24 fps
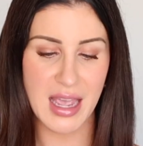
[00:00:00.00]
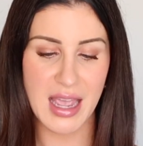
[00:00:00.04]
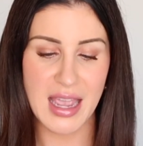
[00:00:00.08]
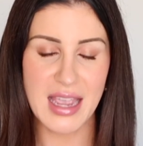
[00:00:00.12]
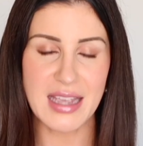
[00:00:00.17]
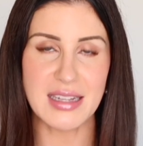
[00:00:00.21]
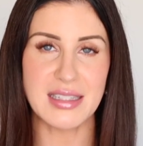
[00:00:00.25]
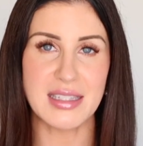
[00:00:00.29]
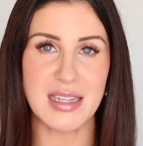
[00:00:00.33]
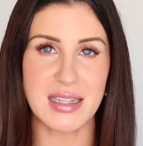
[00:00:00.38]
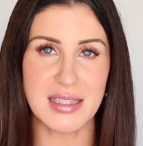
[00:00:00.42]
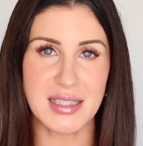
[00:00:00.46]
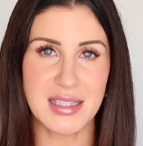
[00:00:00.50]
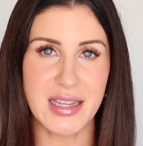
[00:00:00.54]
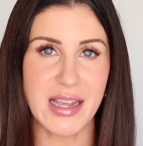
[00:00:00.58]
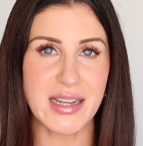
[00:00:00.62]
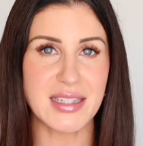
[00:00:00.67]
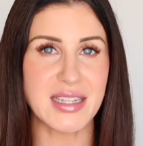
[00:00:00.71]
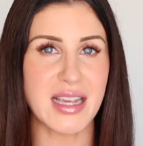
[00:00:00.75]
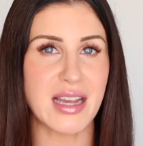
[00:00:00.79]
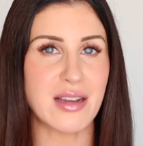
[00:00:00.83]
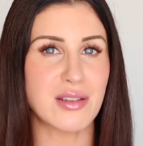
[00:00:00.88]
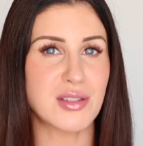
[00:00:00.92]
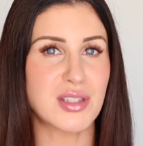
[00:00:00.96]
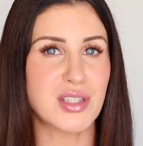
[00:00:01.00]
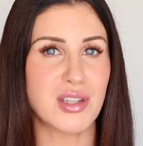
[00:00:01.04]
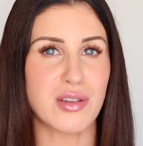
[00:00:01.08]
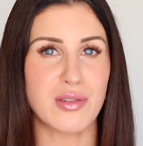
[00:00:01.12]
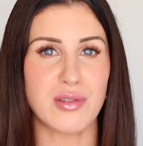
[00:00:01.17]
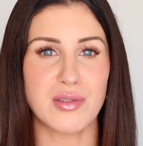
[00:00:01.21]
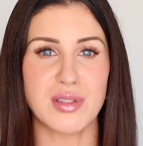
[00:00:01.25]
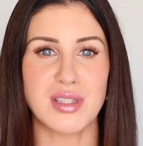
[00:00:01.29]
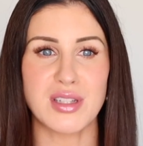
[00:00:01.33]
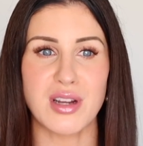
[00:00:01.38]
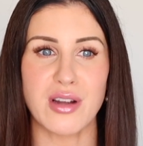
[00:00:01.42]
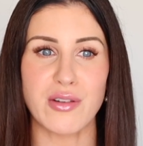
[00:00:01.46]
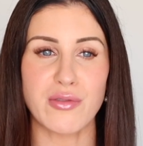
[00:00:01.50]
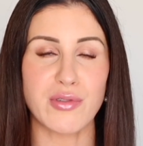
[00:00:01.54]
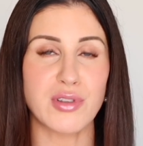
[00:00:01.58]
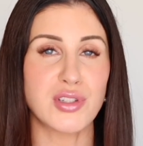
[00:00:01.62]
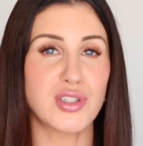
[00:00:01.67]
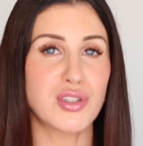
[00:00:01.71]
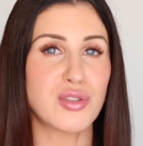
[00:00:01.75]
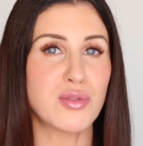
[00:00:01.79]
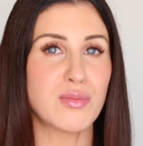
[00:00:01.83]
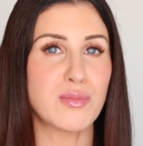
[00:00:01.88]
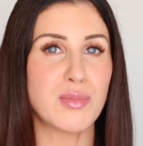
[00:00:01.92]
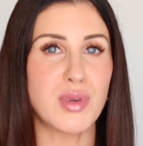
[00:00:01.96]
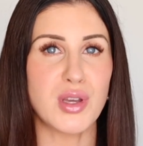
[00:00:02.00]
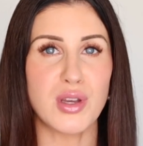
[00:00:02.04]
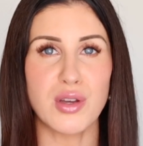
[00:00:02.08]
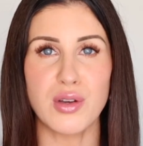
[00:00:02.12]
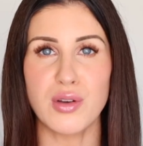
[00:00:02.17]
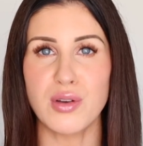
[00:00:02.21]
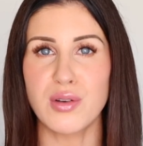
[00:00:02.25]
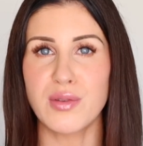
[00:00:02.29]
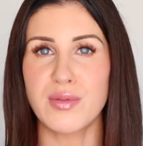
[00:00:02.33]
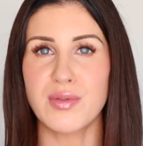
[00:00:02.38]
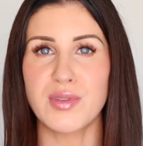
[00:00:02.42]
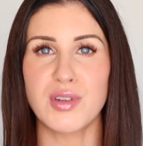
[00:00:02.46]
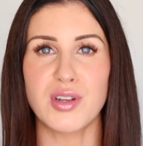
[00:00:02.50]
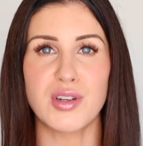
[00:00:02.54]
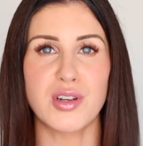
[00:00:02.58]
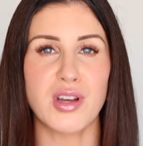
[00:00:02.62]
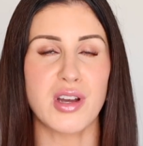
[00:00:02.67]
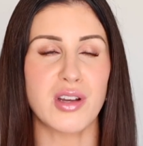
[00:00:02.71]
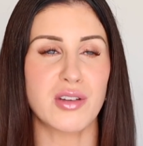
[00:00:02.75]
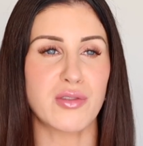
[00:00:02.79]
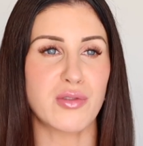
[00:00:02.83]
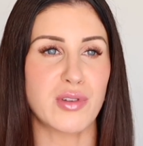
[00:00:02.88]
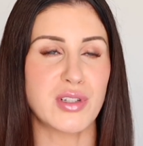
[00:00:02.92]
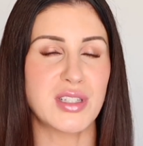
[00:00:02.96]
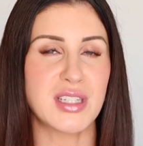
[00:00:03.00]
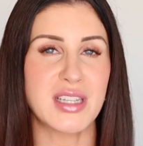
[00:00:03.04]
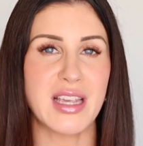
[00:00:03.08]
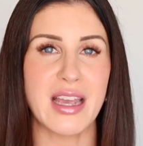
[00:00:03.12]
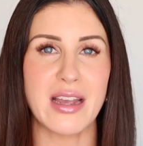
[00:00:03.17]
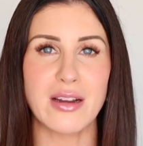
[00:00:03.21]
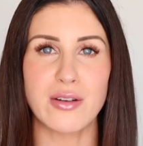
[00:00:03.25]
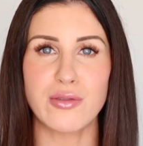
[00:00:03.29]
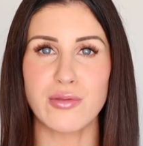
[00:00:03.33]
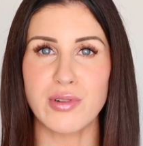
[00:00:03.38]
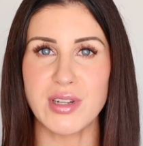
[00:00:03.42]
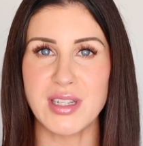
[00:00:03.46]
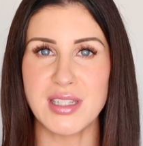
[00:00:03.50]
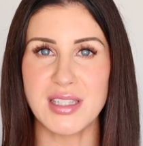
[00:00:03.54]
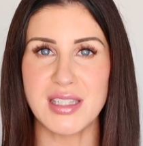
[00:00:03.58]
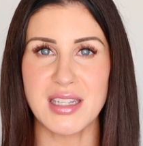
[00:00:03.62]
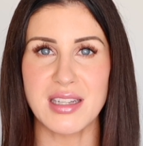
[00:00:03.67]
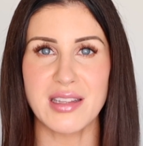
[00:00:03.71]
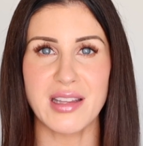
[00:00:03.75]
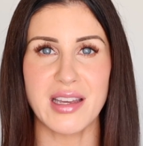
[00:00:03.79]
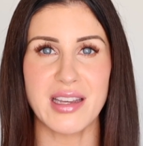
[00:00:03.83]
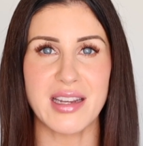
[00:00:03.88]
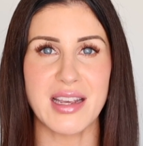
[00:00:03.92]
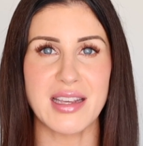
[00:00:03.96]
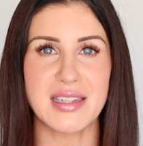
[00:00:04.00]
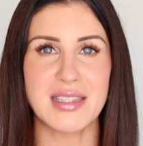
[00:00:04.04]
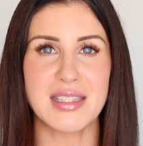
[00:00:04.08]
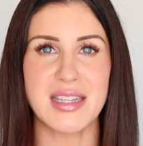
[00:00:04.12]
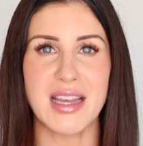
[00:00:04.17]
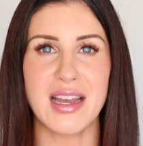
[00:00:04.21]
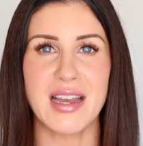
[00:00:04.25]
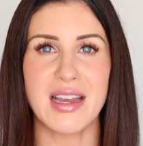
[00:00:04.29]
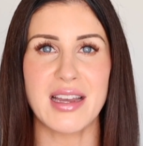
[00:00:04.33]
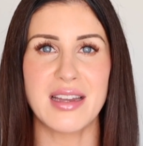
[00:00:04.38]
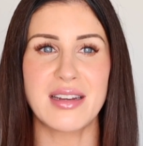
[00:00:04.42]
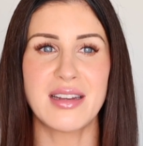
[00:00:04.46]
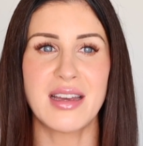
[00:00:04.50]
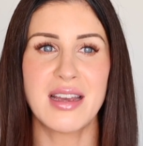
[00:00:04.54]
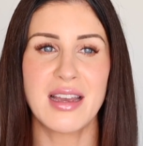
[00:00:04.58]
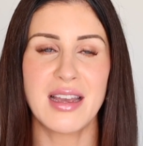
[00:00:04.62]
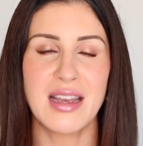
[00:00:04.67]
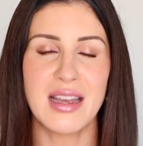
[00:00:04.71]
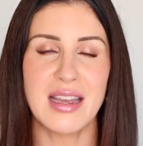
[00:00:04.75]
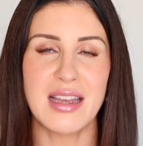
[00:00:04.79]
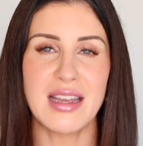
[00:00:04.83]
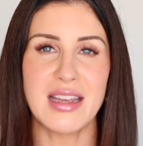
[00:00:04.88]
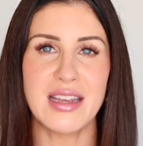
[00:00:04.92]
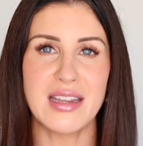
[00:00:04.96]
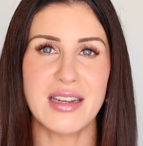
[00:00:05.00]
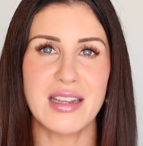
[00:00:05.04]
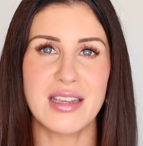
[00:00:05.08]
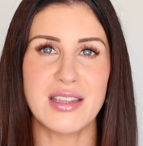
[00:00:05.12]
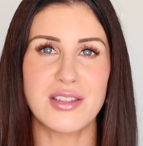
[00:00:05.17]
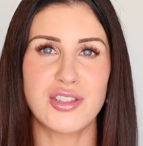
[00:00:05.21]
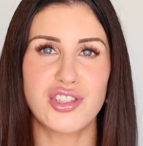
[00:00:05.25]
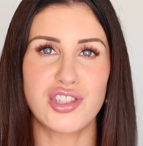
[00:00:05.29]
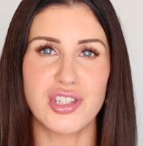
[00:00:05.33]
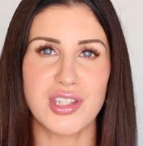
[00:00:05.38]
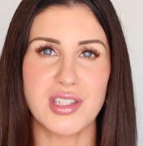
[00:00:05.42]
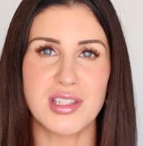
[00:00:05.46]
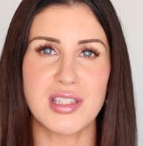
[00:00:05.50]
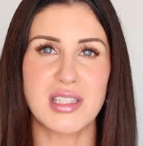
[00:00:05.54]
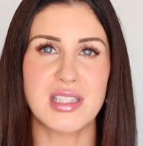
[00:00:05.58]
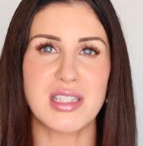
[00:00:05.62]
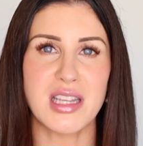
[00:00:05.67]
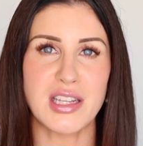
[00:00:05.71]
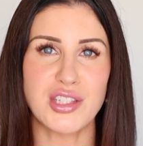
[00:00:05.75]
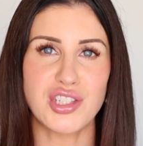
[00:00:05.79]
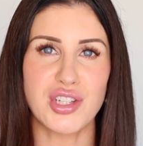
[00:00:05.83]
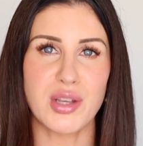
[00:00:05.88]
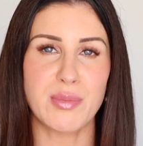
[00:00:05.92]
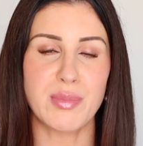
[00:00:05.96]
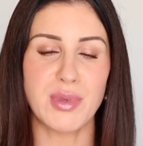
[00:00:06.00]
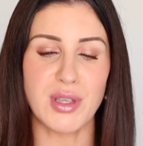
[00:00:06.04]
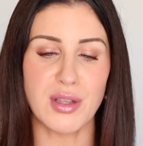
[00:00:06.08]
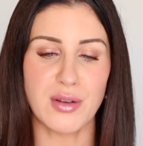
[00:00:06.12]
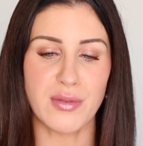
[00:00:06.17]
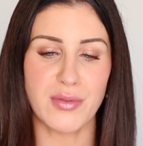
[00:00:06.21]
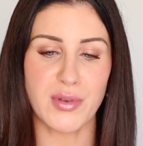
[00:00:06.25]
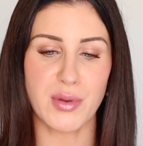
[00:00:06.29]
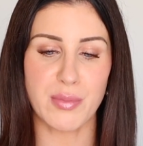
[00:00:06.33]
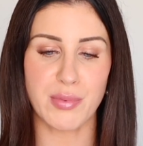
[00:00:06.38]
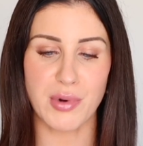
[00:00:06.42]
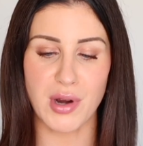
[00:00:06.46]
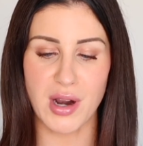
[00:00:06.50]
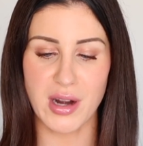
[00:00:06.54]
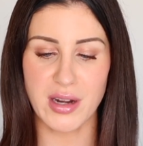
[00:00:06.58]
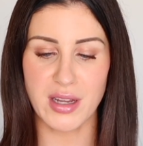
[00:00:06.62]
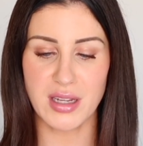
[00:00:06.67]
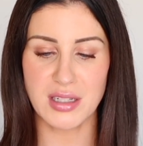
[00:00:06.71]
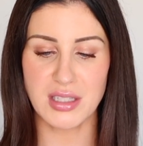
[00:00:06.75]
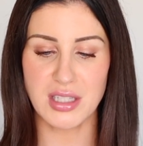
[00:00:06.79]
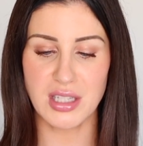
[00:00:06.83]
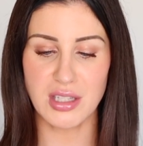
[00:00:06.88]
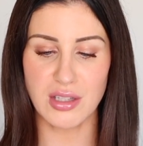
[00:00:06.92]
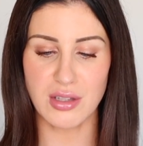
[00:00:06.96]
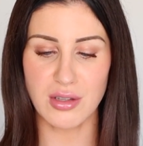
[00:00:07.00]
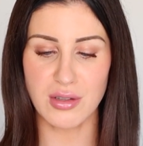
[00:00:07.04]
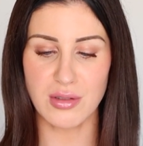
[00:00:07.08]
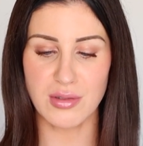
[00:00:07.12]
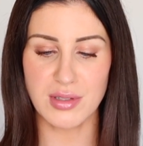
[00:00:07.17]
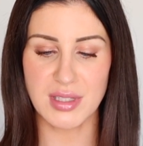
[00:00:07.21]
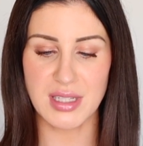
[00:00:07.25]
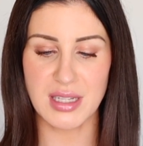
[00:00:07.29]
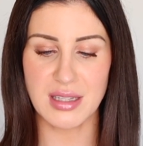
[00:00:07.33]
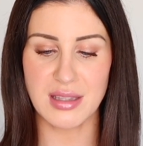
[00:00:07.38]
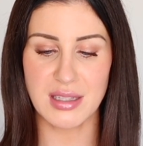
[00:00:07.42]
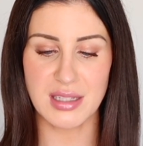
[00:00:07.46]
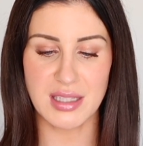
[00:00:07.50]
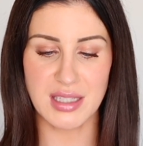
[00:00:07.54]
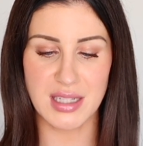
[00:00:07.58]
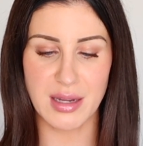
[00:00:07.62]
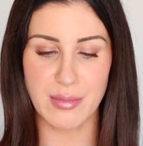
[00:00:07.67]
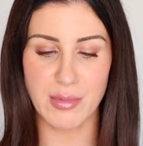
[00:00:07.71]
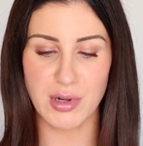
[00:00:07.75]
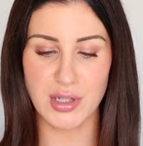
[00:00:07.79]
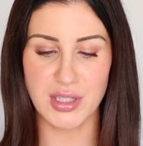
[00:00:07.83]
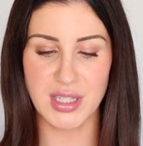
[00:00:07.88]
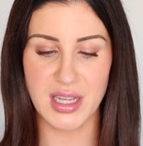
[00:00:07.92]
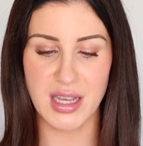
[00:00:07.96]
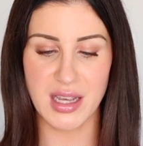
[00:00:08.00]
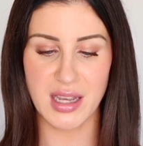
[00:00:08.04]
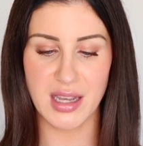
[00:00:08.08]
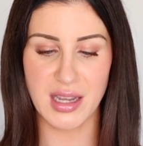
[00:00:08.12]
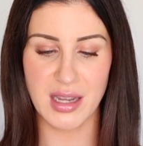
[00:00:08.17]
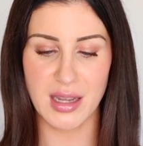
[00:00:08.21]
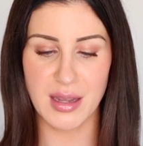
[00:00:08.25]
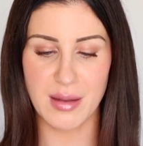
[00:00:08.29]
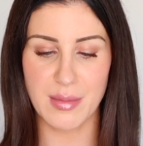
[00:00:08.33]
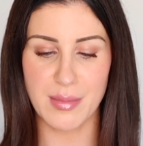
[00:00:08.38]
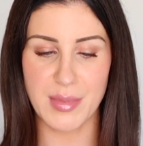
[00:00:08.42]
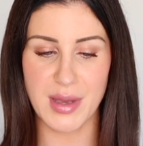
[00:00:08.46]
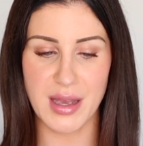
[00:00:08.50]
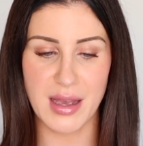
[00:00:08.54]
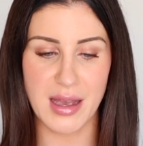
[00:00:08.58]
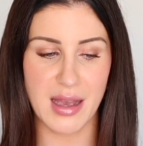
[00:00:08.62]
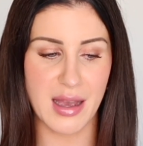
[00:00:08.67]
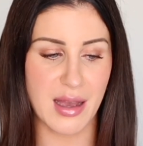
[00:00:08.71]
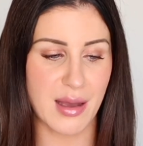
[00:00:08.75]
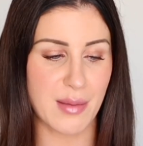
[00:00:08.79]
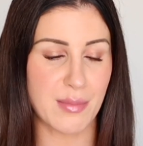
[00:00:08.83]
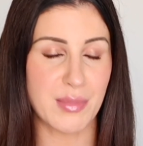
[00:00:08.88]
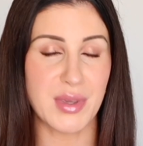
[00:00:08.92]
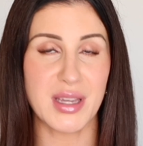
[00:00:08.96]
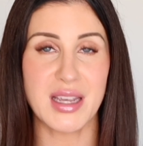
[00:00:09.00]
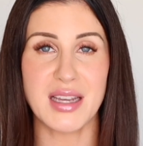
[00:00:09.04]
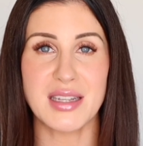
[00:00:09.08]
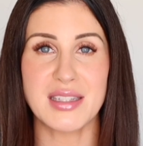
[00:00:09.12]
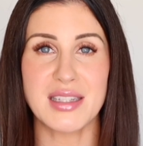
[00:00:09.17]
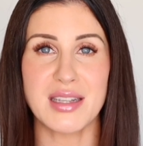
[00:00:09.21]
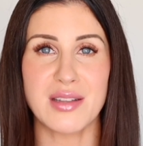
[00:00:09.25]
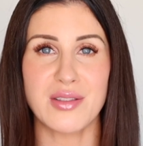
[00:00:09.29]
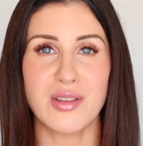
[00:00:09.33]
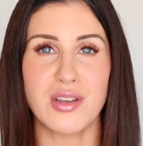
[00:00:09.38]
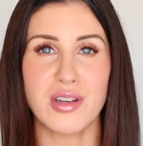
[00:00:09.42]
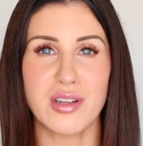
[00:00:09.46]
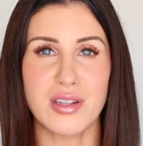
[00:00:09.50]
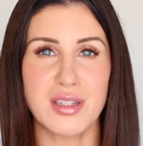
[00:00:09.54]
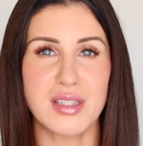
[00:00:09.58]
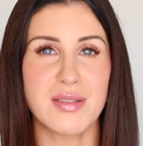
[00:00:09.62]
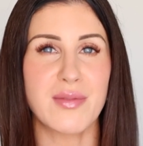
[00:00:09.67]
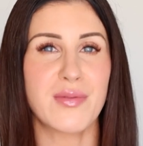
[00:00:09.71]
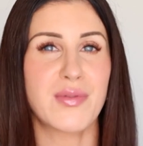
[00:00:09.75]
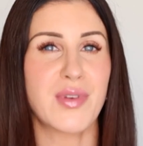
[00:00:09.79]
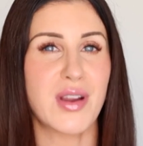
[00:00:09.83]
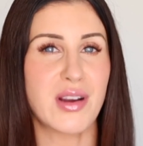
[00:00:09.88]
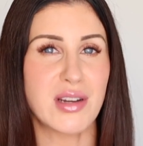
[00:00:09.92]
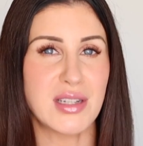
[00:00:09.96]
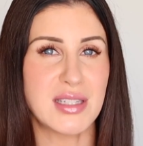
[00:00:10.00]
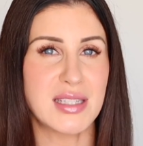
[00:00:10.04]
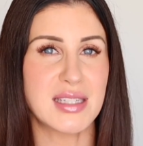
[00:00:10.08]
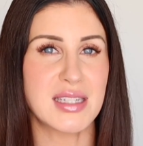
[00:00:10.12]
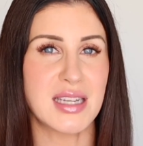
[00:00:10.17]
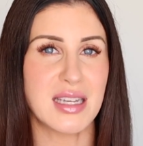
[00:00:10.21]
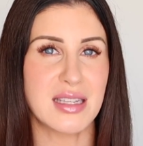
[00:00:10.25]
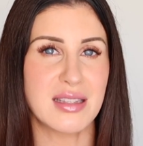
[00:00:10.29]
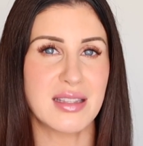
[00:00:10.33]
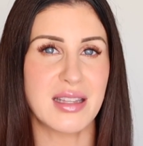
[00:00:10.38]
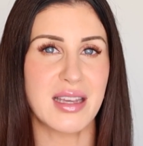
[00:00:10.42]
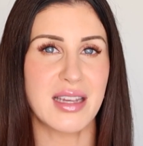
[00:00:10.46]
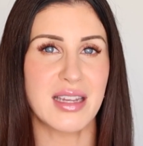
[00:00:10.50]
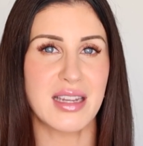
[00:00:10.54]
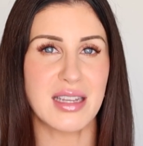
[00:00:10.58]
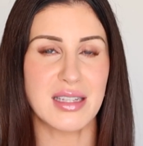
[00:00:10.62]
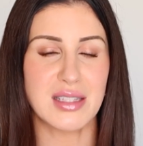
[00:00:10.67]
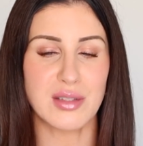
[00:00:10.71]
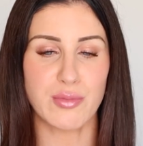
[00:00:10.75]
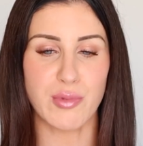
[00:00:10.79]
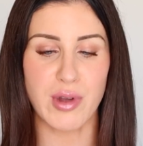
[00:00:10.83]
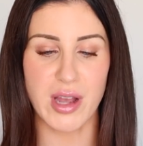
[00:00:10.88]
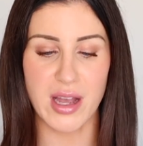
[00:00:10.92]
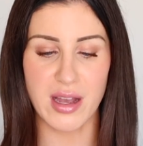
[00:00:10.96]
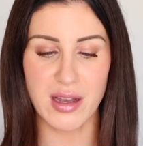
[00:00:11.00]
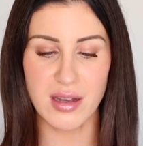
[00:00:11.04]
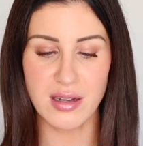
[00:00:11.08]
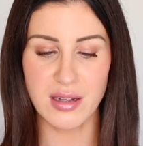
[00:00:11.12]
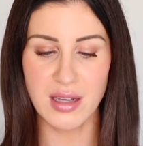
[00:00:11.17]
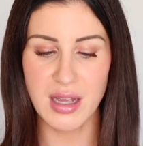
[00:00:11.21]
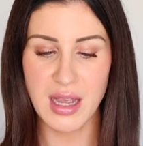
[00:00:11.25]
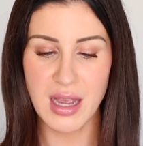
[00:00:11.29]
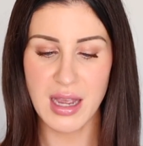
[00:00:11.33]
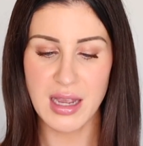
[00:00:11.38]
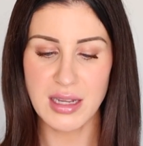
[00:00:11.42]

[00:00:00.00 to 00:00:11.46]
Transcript: It does set down, so it's not going to move. You're not going to get greasy, like I said. It is just such a beautiful product to use in the summertime because it looks very skin-like as well.